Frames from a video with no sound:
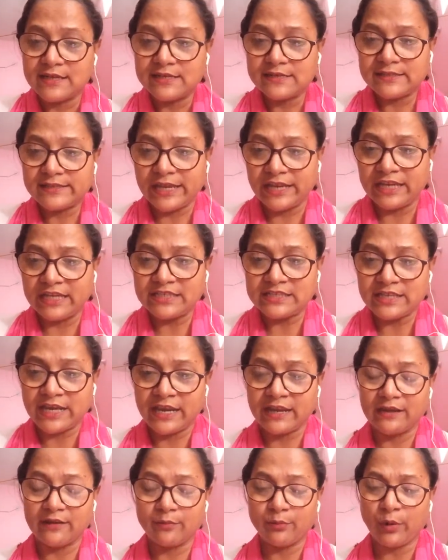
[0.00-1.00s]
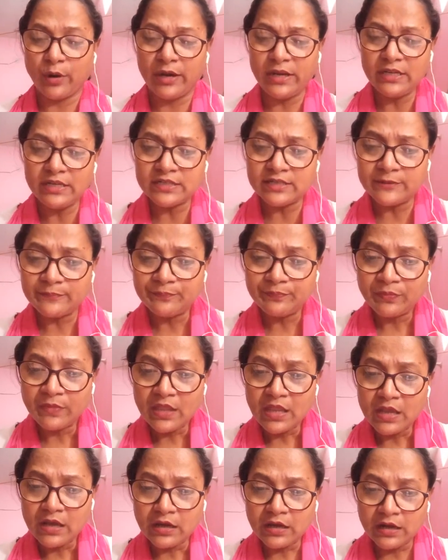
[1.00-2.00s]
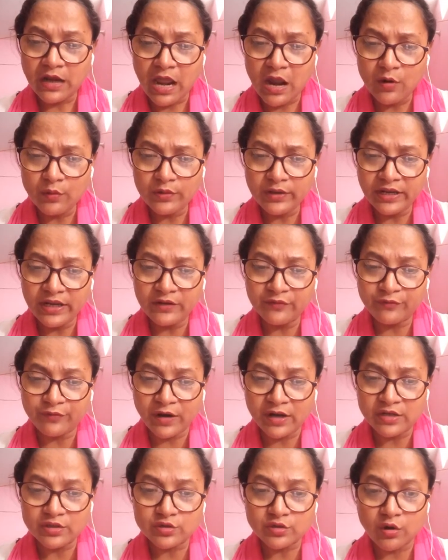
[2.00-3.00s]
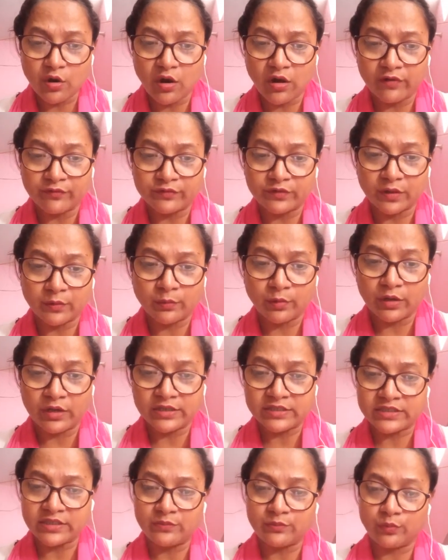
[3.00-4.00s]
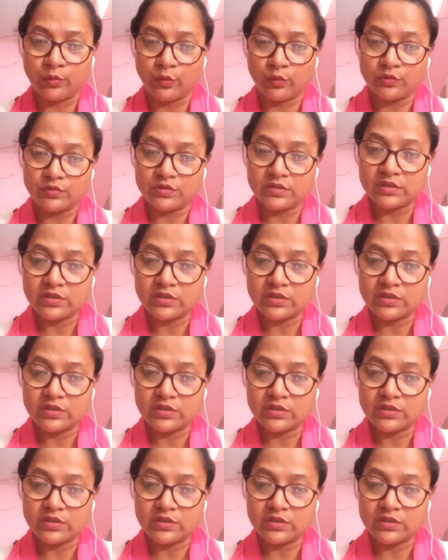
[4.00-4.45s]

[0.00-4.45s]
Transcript: Second point, crowd in front of the bulletin board.